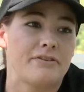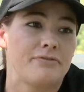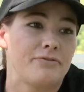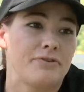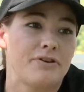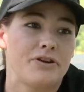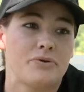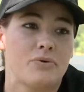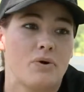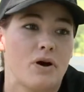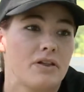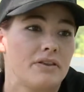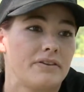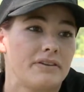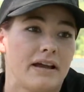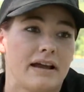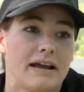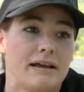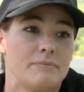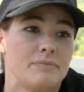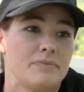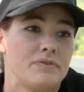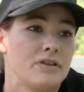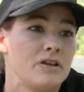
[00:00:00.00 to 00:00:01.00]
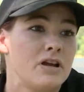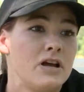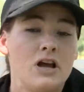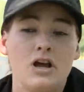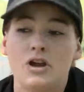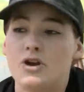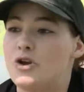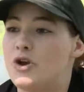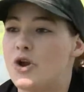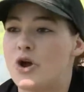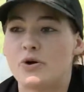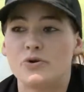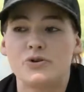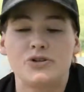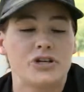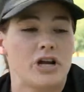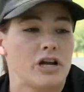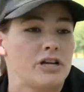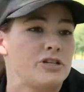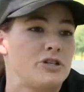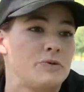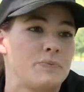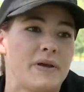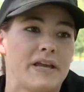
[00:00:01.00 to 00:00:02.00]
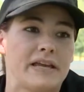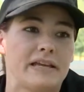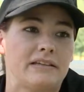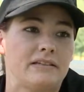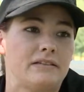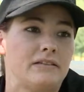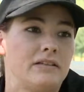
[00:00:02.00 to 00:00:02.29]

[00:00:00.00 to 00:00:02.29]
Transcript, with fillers: for you all the time no judgment.